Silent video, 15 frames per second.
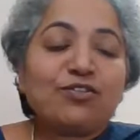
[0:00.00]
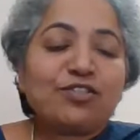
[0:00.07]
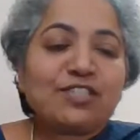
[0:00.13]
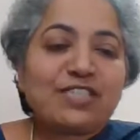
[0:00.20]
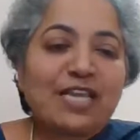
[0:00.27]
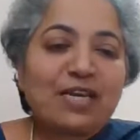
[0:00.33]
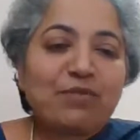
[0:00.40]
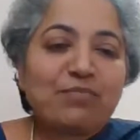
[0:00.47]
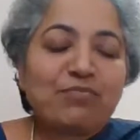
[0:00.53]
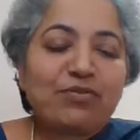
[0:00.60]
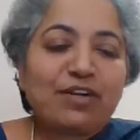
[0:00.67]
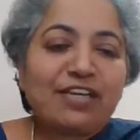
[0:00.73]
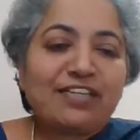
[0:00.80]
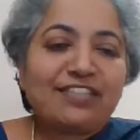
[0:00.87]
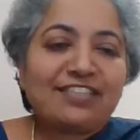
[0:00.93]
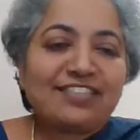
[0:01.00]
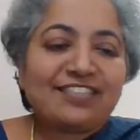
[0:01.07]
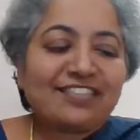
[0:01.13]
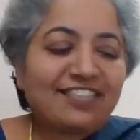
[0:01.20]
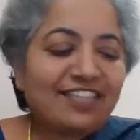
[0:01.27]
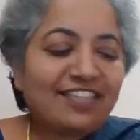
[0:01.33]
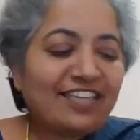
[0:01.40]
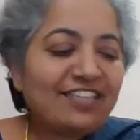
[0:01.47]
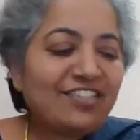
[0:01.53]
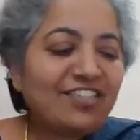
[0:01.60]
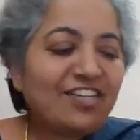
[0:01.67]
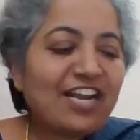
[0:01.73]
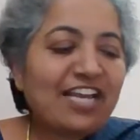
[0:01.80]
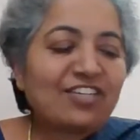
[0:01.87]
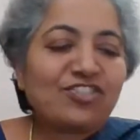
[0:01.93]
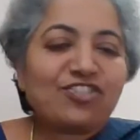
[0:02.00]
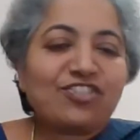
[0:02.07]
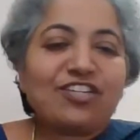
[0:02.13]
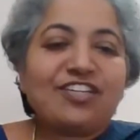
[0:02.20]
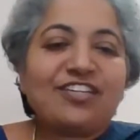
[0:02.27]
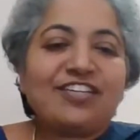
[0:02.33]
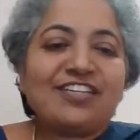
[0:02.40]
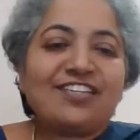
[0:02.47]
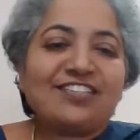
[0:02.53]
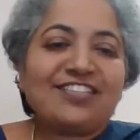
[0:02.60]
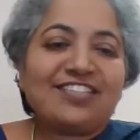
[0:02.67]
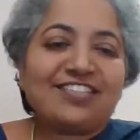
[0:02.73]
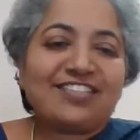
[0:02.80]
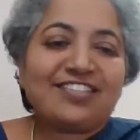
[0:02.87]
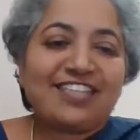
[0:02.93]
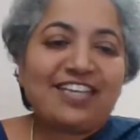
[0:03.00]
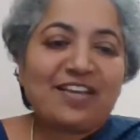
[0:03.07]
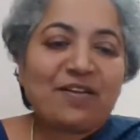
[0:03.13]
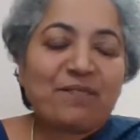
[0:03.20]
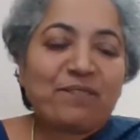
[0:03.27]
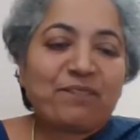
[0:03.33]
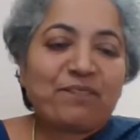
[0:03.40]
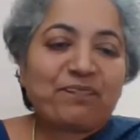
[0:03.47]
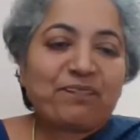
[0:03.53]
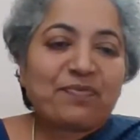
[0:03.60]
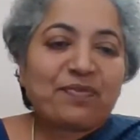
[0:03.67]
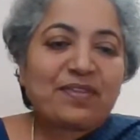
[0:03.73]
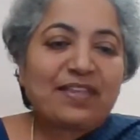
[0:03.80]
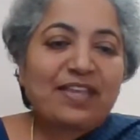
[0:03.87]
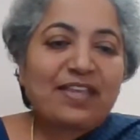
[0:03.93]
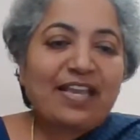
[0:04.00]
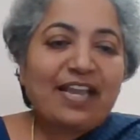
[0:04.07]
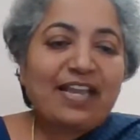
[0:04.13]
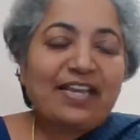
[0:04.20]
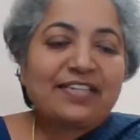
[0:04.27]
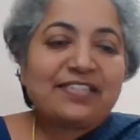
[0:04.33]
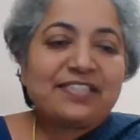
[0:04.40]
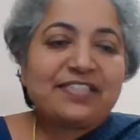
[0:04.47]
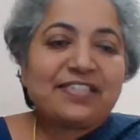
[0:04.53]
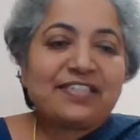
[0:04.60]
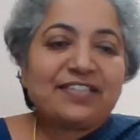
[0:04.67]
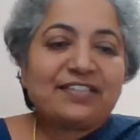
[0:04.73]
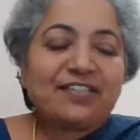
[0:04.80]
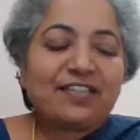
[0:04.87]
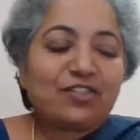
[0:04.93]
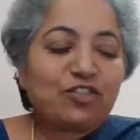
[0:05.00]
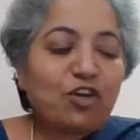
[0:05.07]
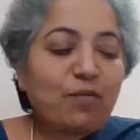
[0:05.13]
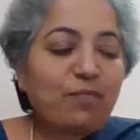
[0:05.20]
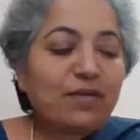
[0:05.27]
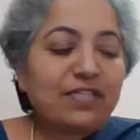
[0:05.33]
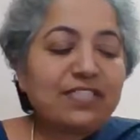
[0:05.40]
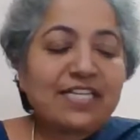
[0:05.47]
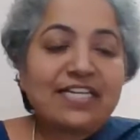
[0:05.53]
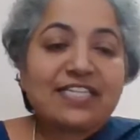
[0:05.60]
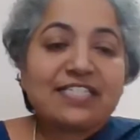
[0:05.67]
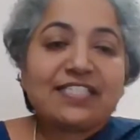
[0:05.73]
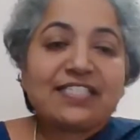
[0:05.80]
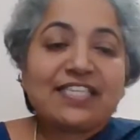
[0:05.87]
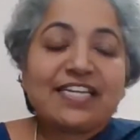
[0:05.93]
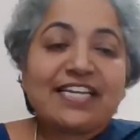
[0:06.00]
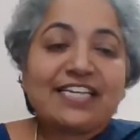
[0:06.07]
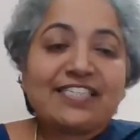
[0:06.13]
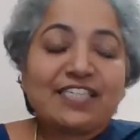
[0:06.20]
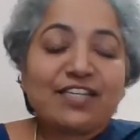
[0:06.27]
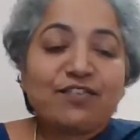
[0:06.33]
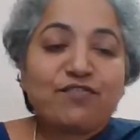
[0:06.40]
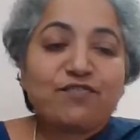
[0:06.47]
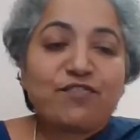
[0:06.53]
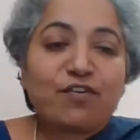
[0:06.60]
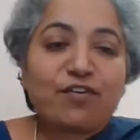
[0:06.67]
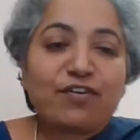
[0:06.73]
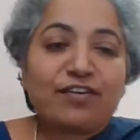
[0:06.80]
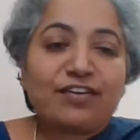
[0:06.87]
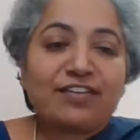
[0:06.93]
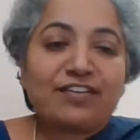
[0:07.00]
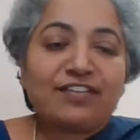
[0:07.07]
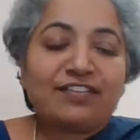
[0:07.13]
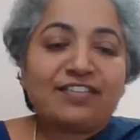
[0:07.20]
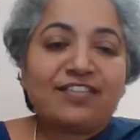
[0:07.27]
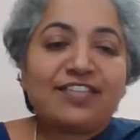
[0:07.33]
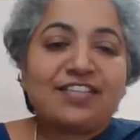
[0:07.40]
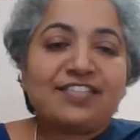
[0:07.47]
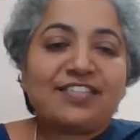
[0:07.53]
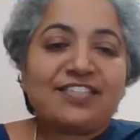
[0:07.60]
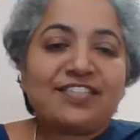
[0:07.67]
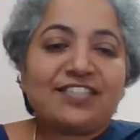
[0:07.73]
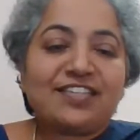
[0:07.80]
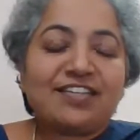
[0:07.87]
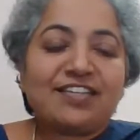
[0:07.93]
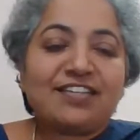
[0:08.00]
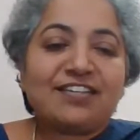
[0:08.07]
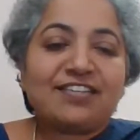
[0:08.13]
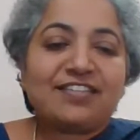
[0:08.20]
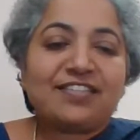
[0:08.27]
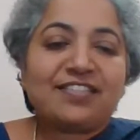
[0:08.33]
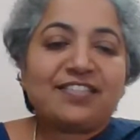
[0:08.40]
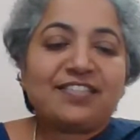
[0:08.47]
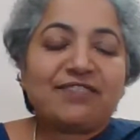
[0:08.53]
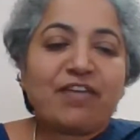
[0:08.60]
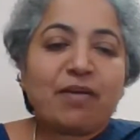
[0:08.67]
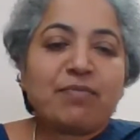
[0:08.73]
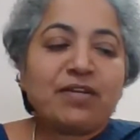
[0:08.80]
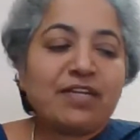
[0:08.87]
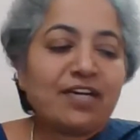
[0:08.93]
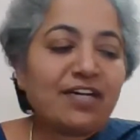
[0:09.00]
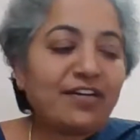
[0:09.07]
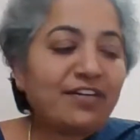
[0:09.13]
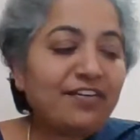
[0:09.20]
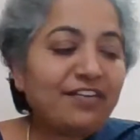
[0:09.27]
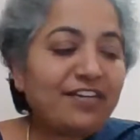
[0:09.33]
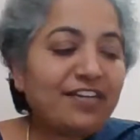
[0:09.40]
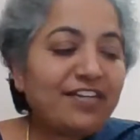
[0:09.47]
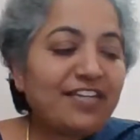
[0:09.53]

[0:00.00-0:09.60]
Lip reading: to celebrate the International Nurses Day. And the topics that is selected for this webinar,